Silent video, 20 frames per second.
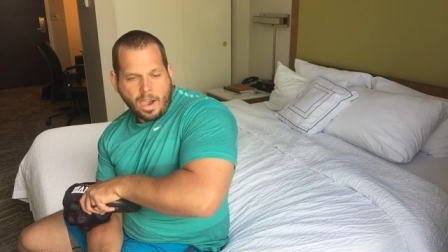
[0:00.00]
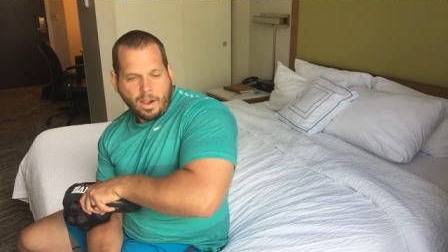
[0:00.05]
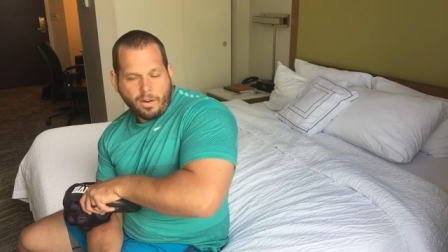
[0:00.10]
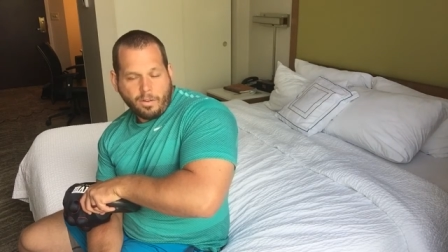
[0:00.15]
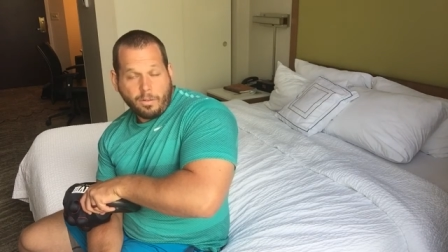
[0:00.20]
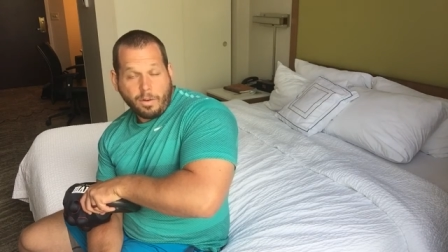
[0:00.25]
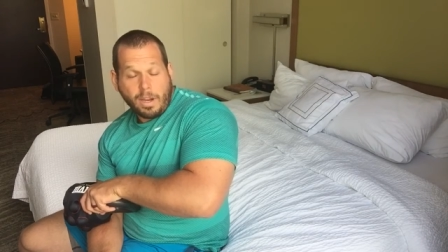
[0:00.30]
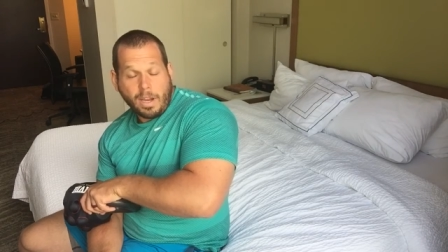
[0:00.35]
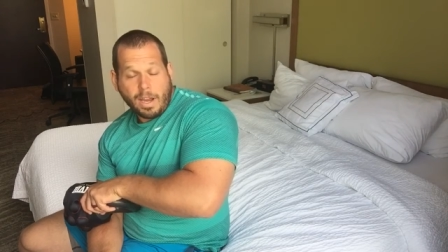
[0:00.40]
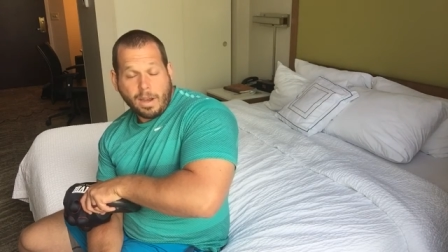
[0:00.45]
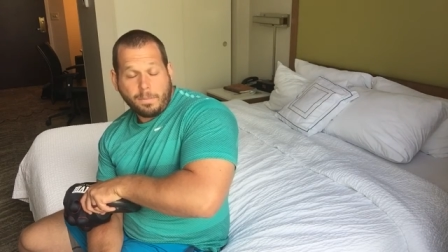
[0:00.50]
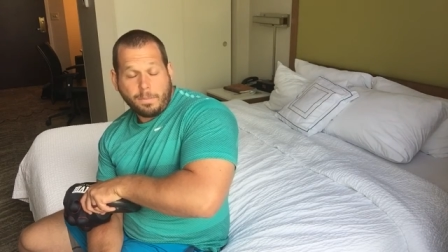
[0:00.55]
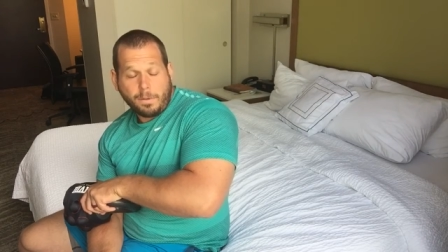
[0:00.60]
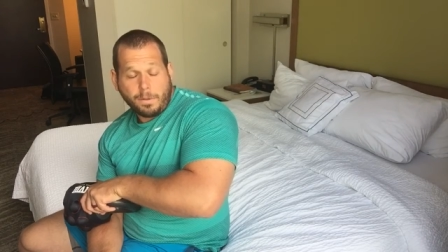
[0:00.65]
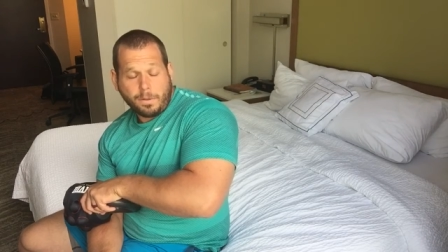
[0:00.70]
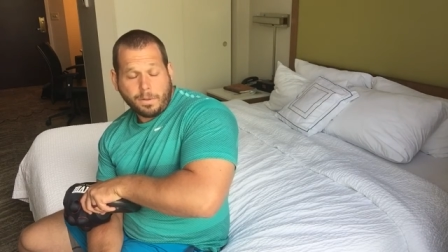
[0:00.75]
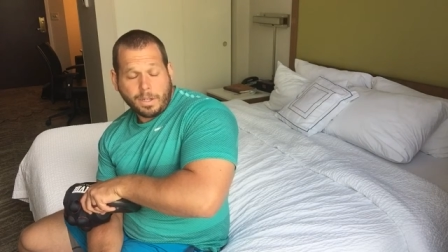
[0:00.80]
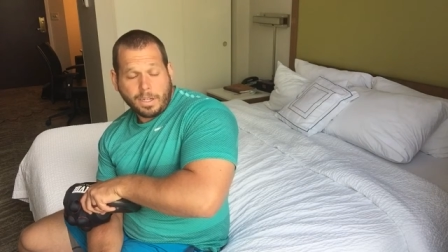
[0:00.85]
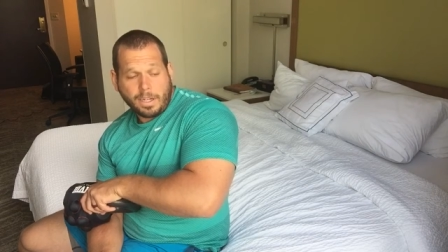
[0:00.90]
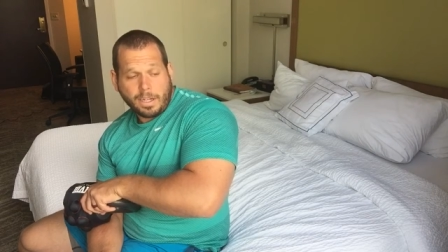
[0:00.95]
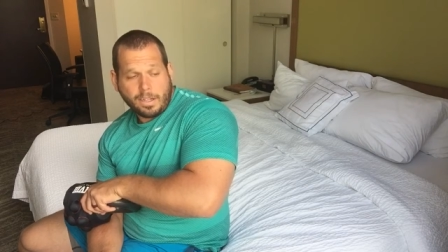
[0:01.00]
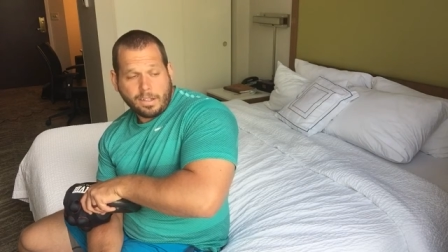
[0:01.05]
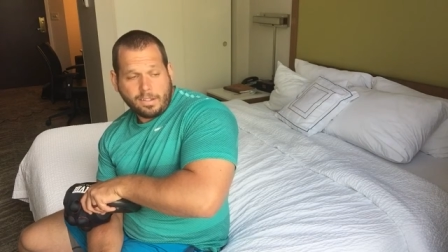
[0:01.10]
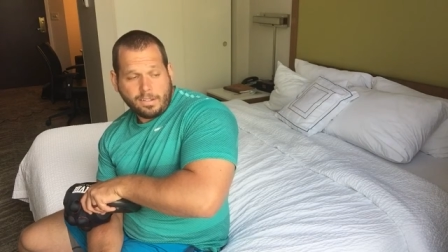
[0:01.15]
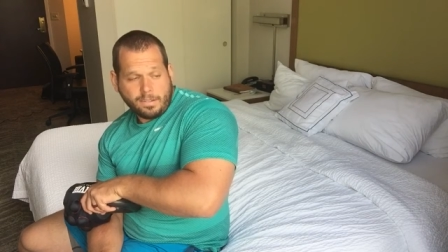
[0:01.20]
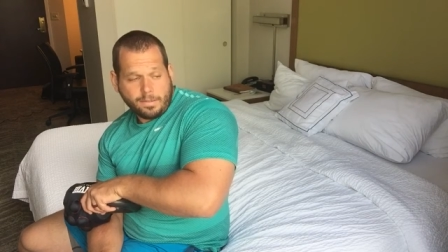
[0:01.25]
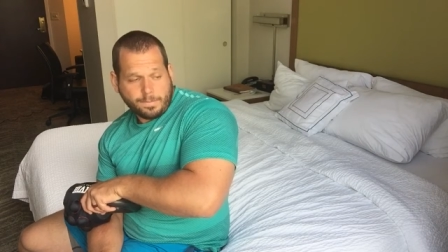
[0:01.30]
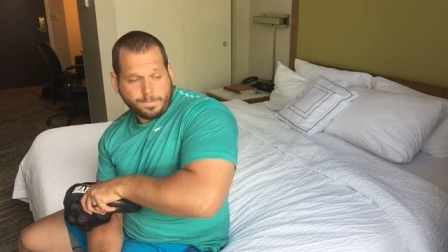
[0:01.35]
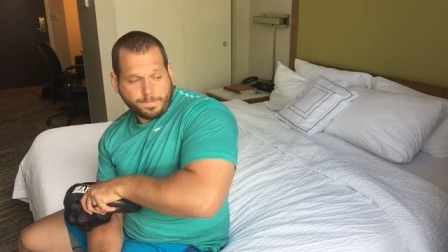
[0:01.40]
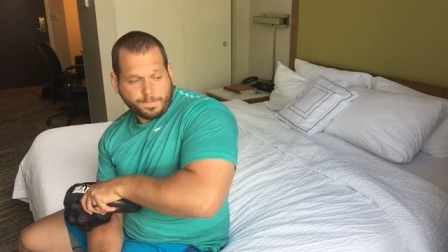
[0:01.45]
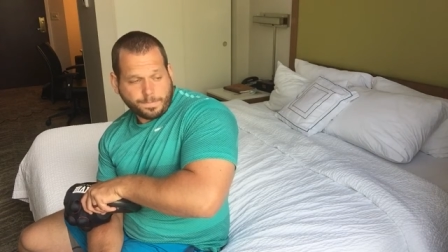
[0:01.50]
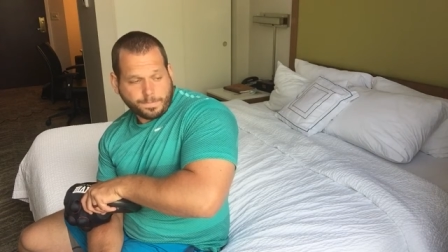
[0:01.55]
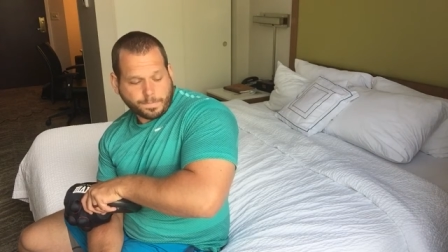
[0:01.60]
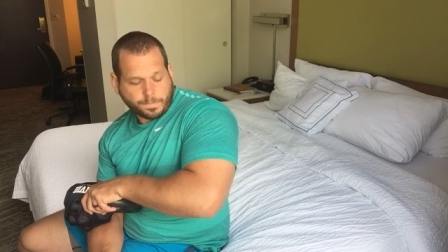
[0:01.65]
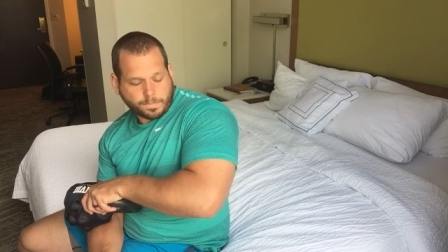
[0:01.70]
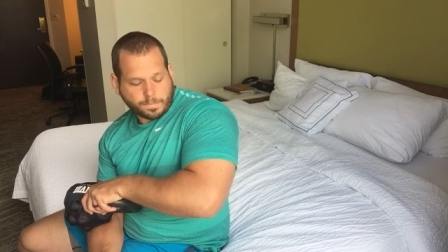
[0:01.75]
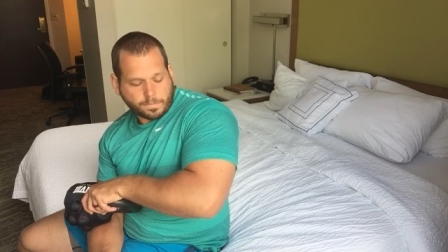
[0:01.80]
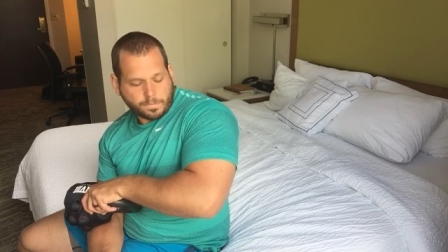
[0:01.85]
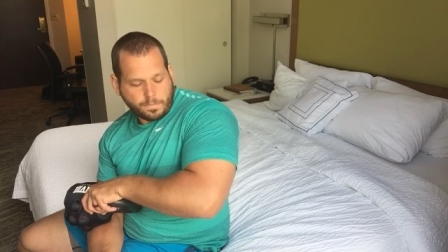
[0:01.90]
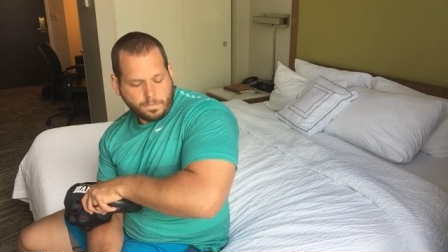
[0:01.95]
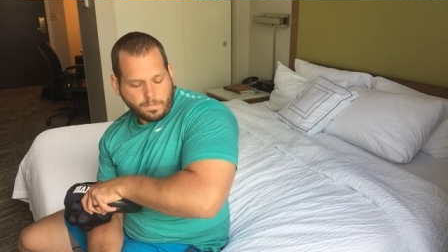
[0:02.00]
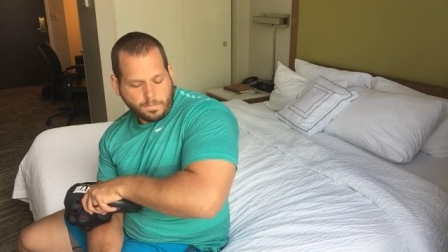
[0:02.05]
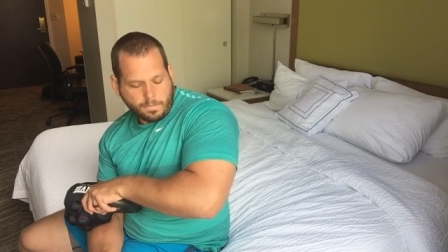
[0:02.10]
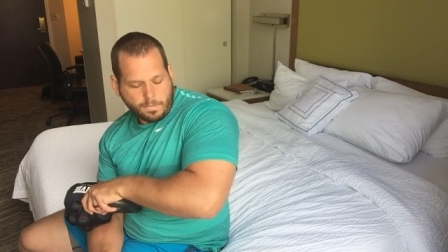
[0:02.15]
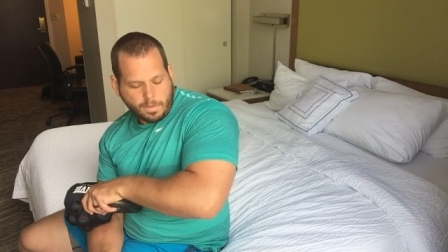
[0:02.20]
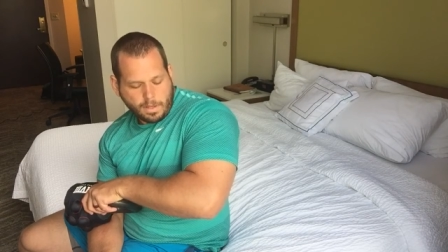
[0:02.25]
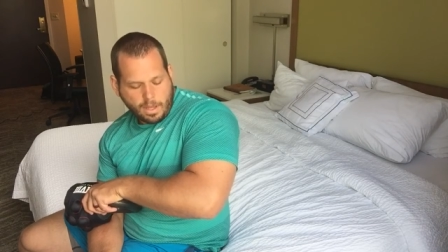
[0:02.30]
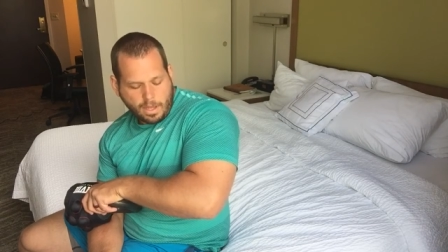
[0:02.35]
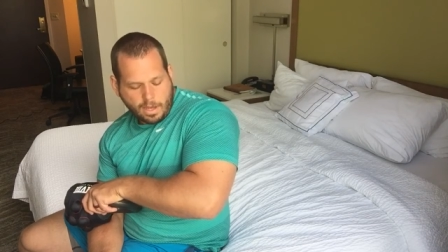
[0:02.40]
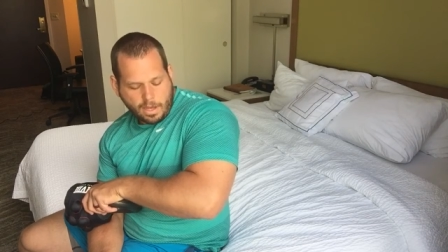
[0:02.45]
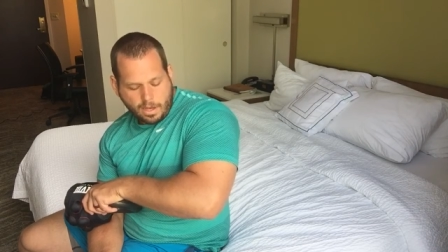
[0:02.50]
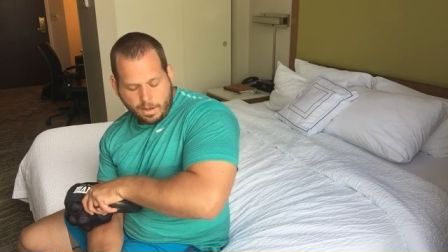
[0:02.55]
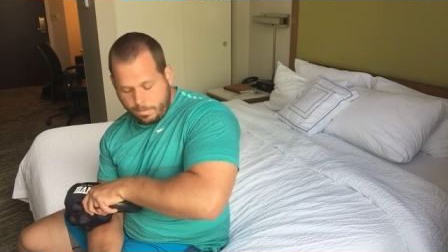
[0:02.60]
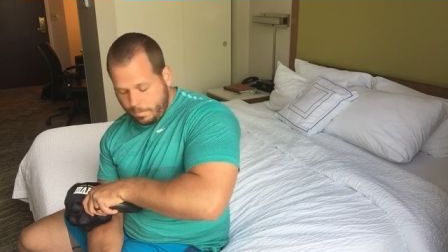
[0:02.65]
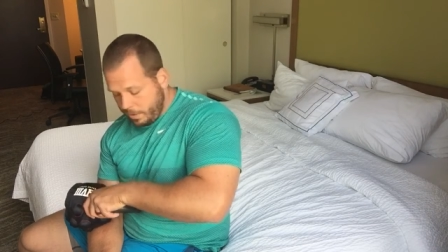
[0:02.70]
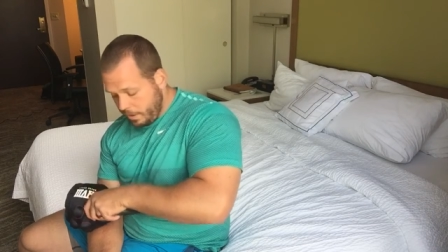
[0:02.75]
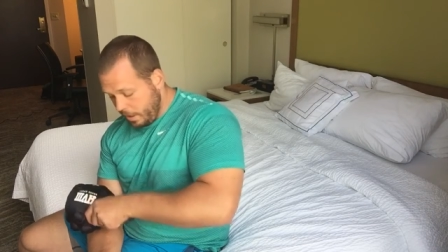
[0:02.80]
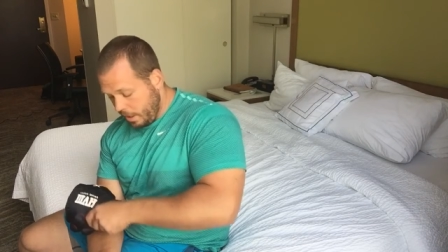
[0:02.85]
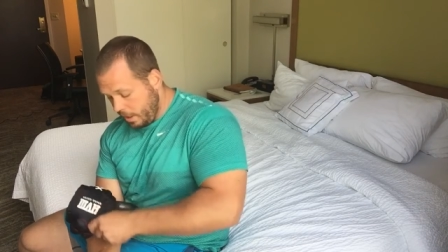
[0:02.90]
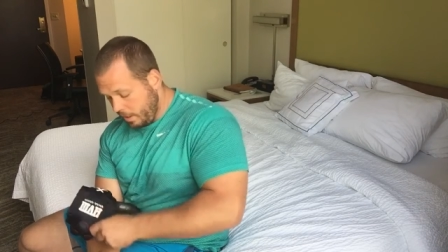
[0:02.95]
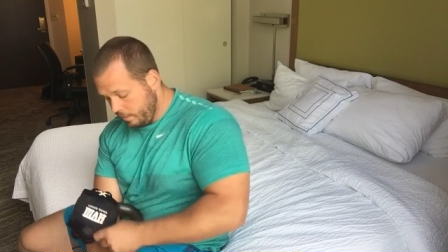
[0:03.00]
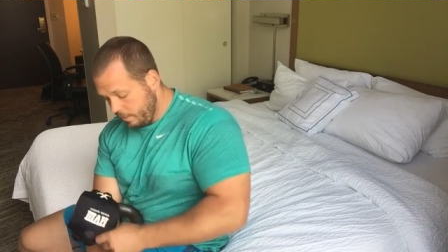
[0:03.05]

A rehab tool, I guess. Um, but yeah,